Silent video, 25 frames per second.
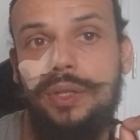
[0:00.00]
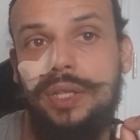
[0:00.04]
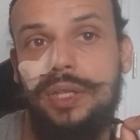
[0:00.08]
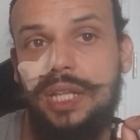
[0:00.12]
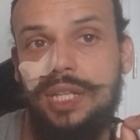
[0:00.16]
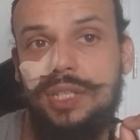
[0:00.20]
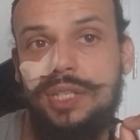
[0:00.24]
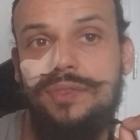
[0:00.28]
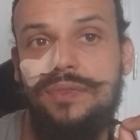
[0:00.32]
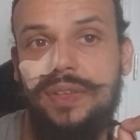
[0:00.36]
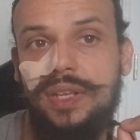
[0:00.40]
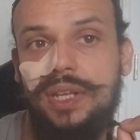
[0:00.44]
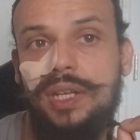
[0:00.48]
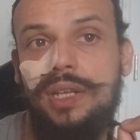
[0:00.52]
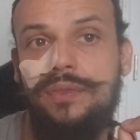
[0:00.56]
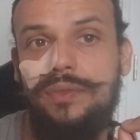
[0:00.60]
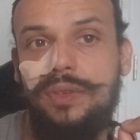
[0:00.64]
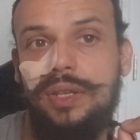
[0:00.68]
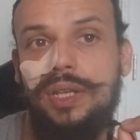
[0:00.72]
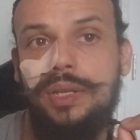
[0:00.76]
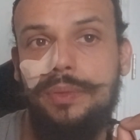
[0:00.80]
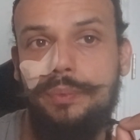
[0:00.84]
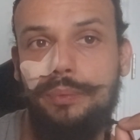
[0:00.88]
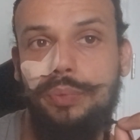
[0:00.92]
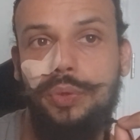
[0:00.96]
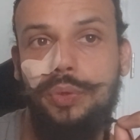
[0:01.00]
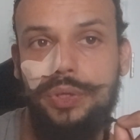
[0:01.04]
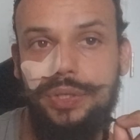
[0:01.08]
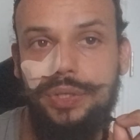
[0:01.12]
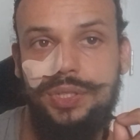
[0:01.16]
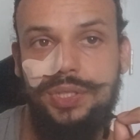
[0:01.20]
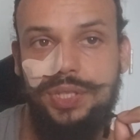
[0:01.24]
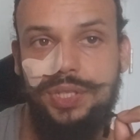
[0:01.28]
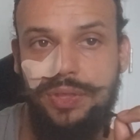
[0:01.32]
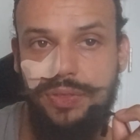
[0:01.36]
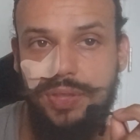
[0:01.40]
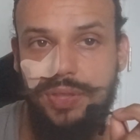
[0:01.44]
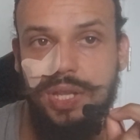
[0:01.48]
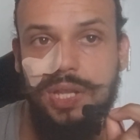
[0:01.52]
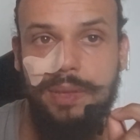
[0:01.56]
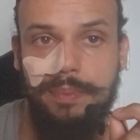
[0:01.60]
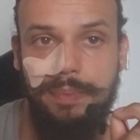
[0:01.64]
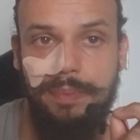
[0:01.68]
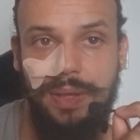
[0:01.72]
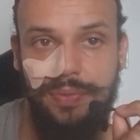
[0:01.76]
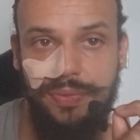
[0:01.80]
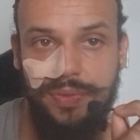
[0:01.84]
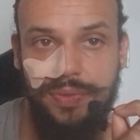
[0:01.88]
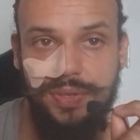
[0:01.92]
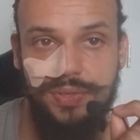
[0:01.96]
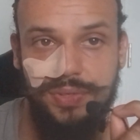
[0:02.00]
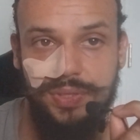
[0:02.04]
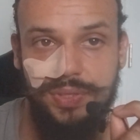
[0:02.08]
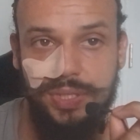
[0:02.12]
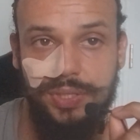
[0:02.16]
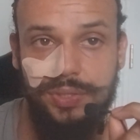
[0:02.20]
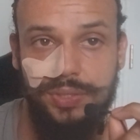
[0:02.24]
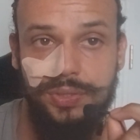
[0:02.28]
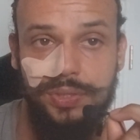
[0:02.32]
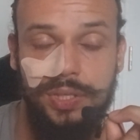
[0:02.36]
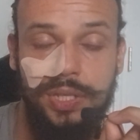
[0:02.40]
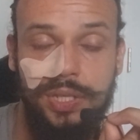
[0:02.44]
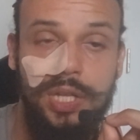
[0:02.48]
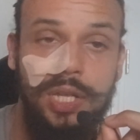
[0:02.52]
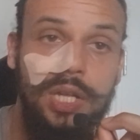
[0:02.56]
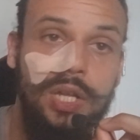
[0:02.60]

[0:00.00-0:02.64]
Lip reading: it's very, very important to think about these things.